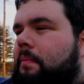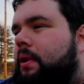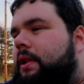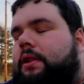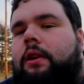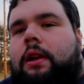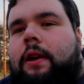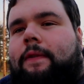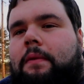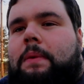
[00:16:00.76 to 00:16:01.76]
but it's good
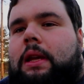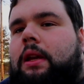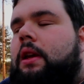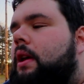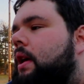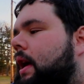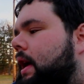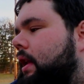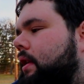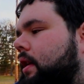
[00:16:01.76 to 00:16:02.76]
enough for me. And